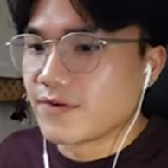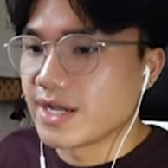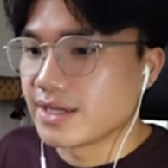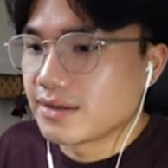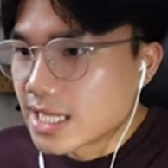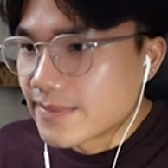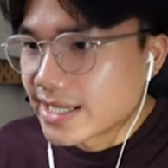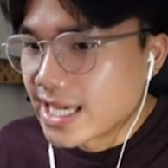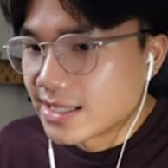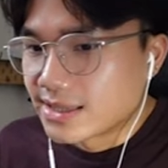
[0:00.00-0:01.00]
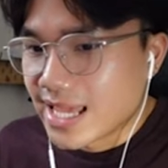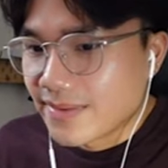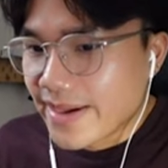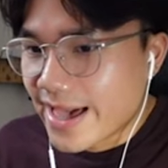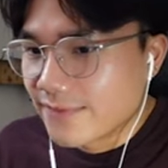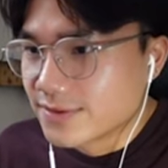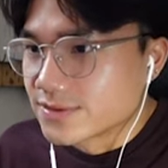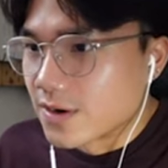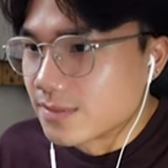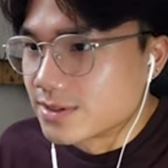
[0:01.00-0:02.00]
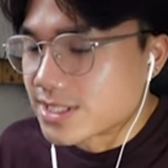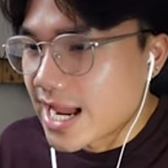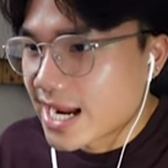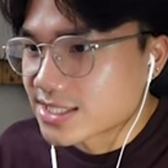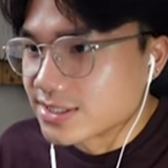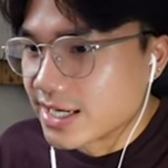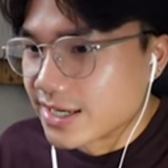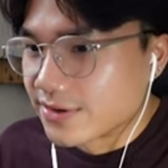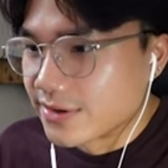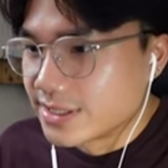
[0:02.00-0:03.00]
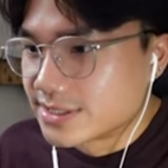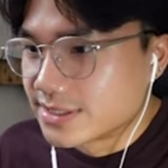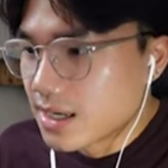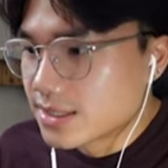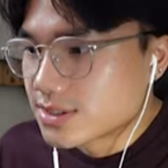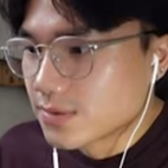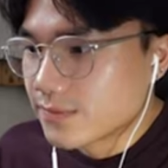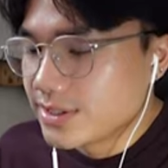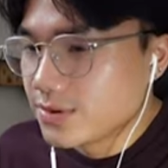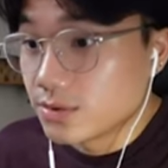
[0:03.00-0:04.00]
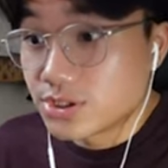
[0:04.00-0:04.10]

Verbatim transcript: fight. Damn, I can't. Damn, Havel's armor is actually kind of crazy. All right, so what do we do?